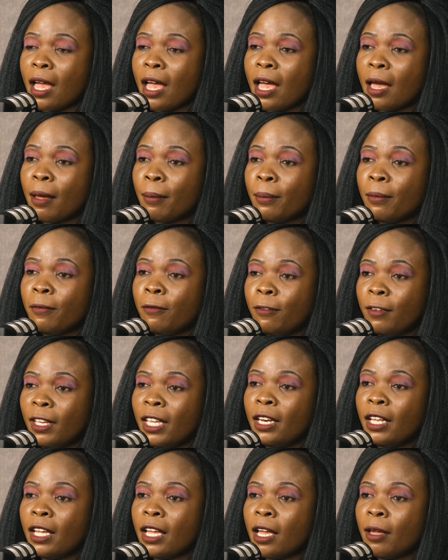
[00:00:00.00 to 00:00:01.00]
I'm
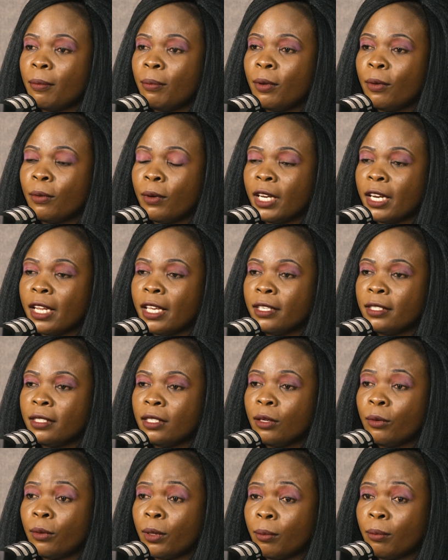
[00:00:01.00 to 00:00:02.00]
very happy when I
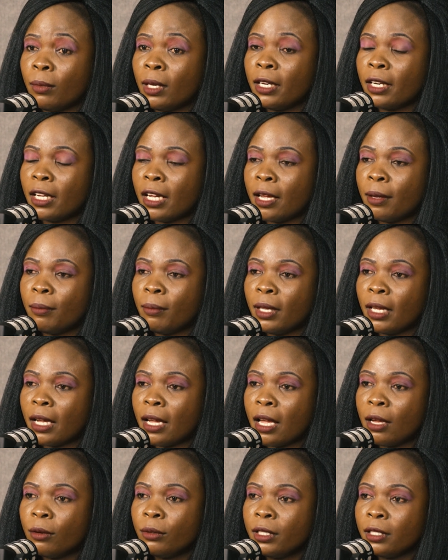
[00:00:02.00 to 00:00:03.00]
see women coming
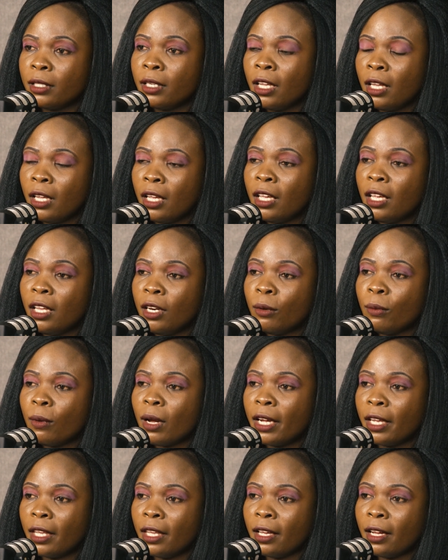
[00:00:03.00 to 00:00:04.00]
out and
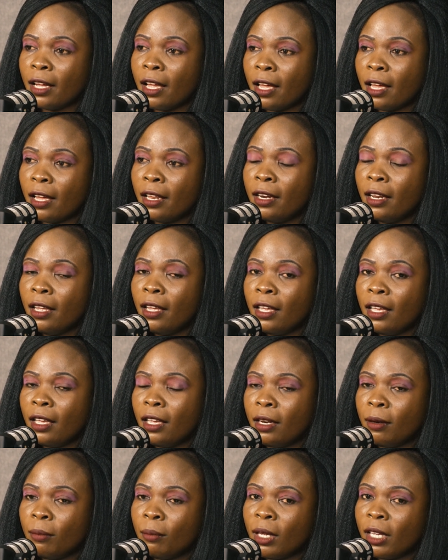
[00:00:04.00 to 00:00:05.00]
working hard
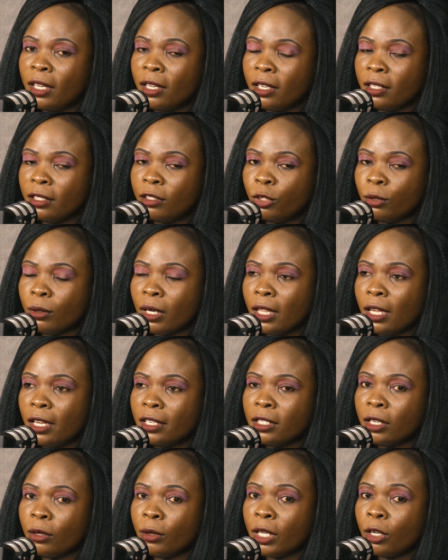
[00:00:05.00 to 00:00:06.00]
and making sure
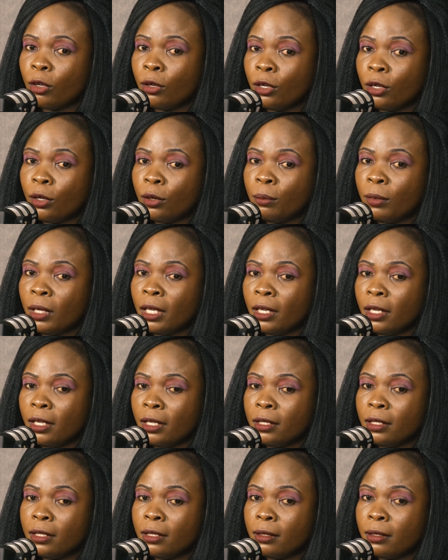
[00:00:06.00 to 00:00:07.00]
that our economy
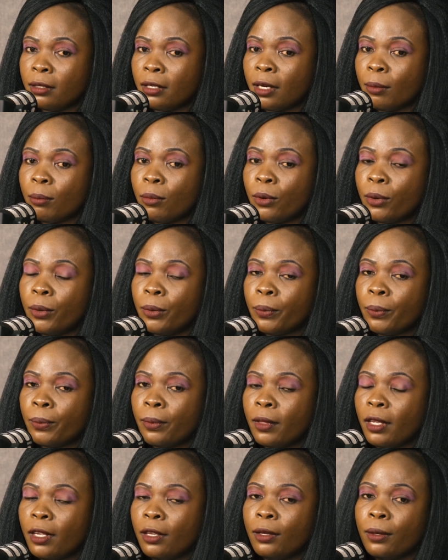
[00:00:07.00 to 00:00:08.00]
is stable.
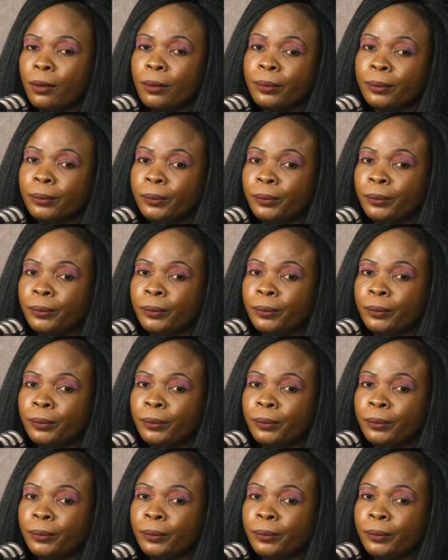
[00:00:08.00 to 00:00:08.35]
Thank you.